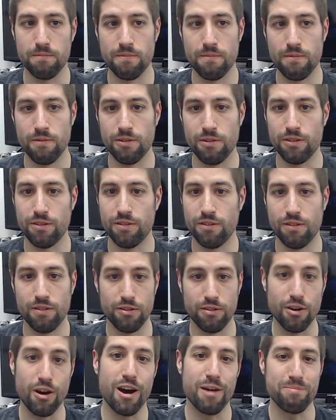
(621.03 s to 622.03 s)

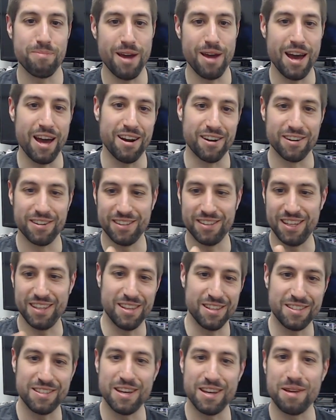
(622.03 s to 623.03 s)
thought pattern,
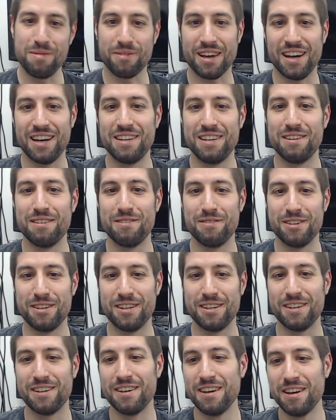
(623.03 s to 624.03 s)
the same kind
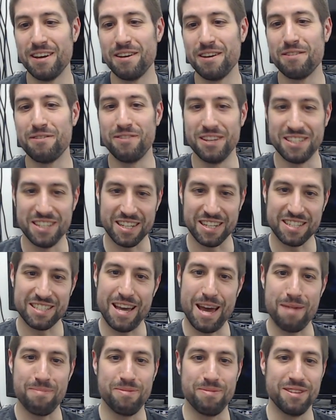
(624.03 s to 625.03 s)
of physics
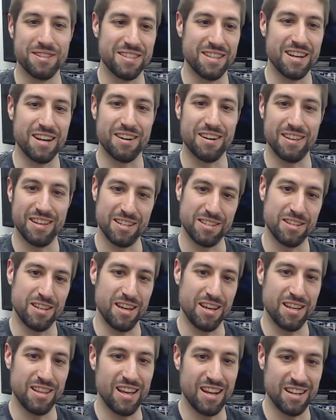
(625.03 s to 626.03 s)
happens there
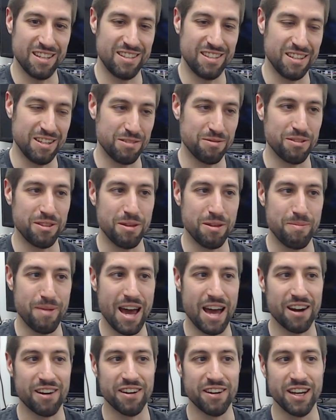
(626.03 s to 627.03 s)
that it does with the
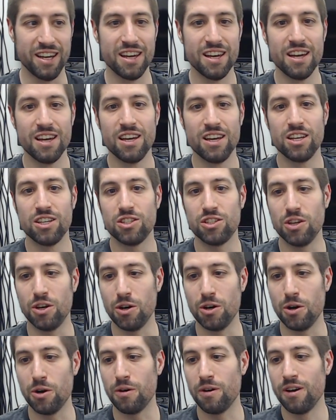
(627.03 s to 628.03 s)
battery.
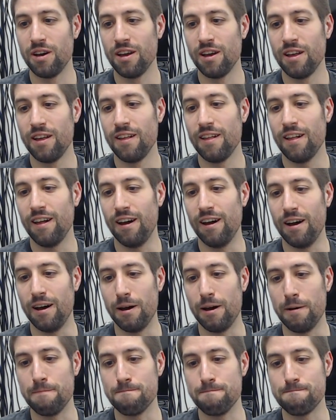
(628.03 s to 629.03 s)
So
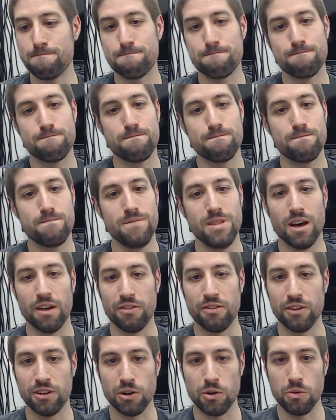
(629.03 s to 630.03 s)

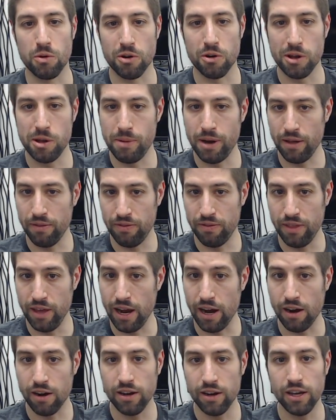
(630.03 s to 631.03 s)
nothing to worry about
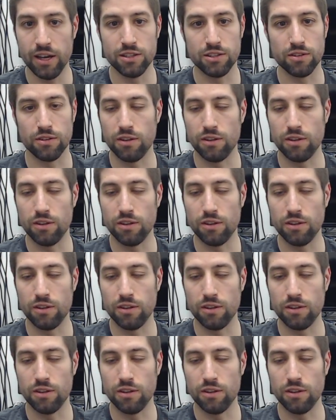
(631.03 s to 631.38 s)
there. Is